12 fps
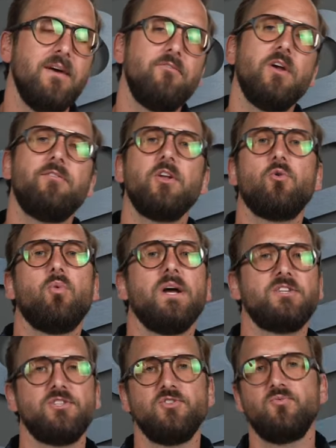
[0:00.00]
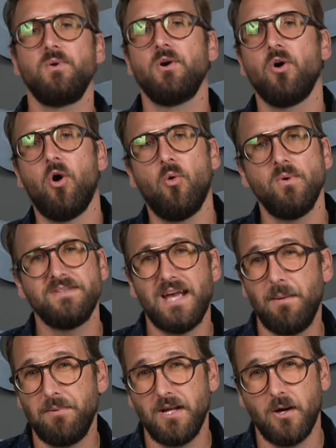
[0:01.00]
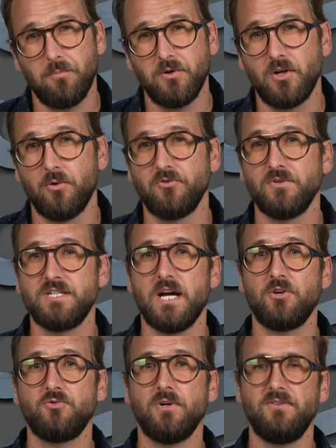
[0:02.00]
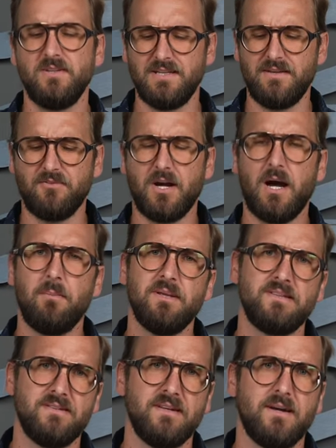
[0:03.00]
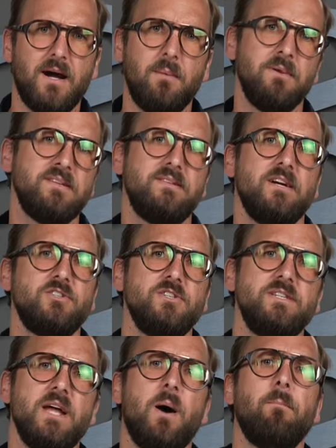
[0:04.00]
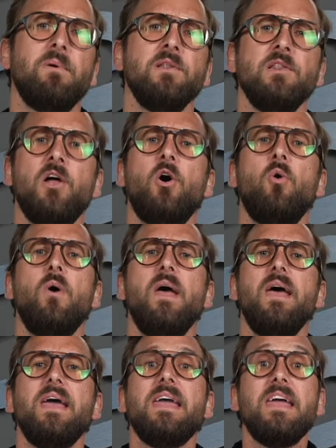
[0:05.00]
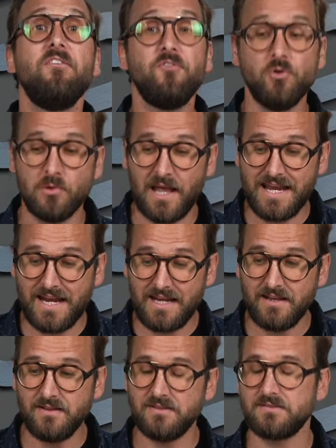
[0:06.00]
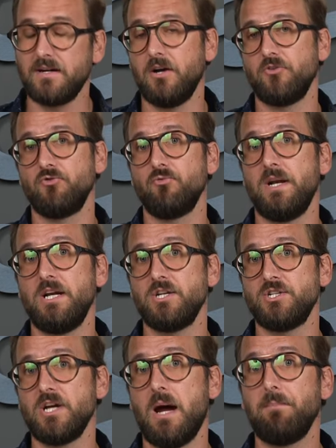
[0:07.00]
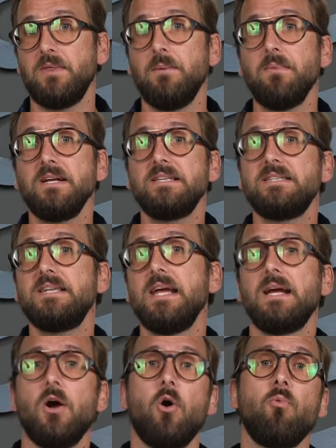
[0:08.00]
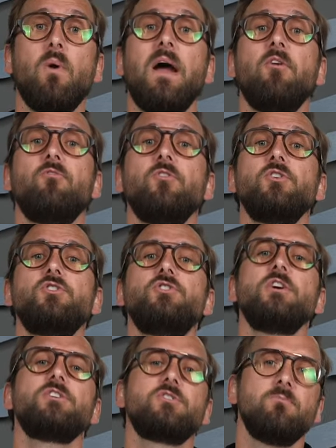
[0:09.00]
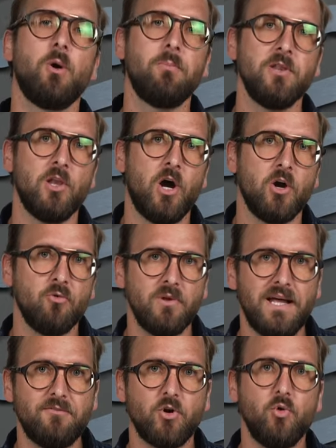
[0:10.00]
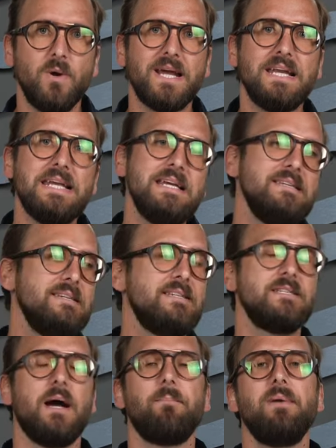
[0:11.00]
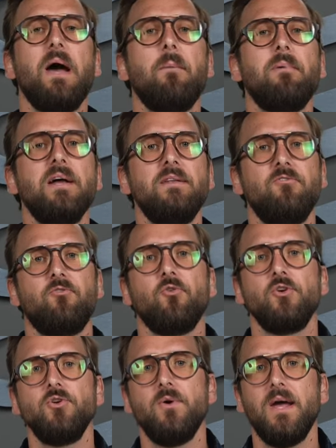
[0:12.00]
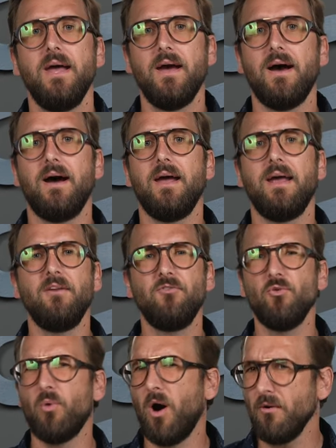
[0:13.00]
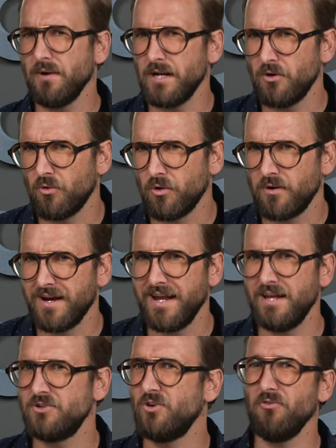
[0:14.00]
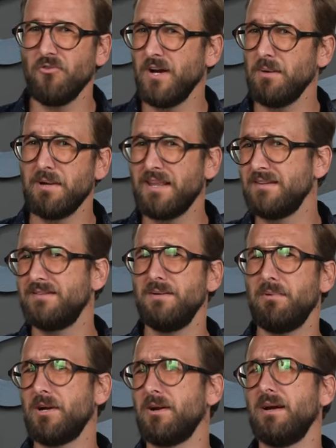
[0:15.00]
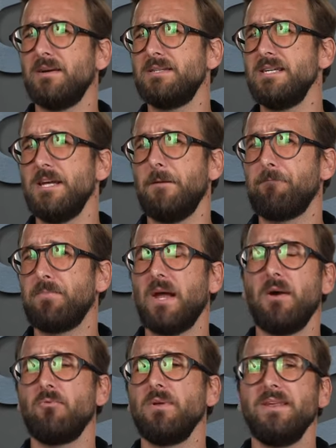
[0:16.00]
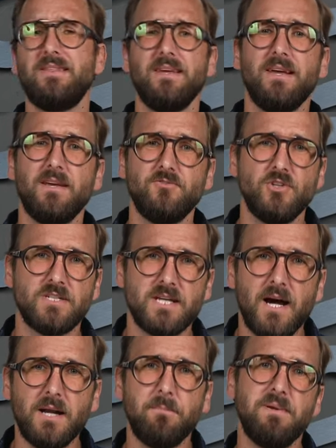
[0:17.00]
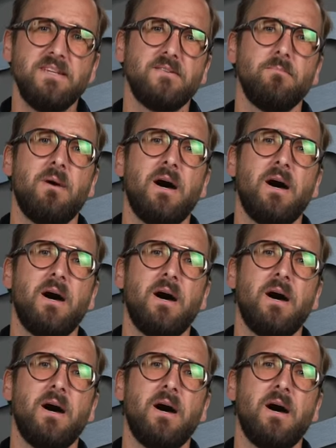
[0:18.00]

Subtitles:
If you have any questions, we are always happy to help. You can always reach out to us. You can leave comments in the comment section down below. If you like any of these styles and you're ready to shop them, stick around for just a moment longer. We'll have a quick and easy shop now button for you. And if you are ready to order, again, don't forget about that See Better guarantee. I really think it gives you a ton of peace of